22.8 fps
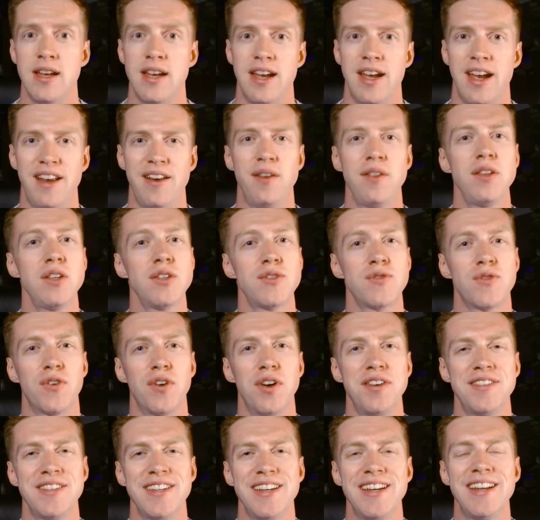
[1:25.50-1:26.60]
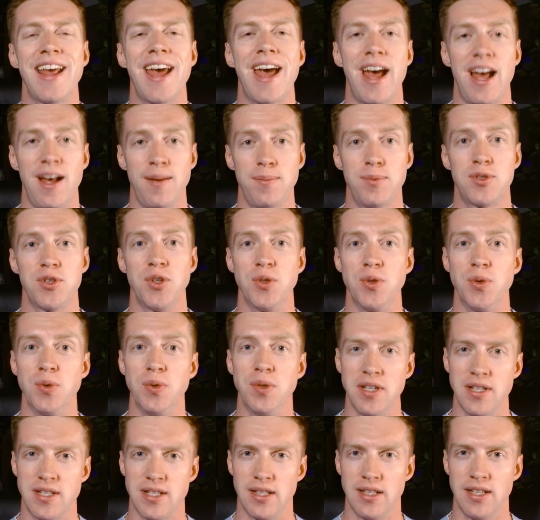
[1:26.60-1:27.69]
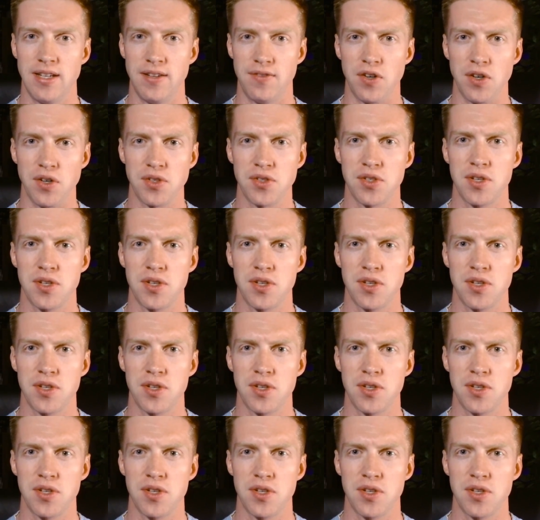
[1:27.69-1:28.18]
And on this front, it absolutely delivers.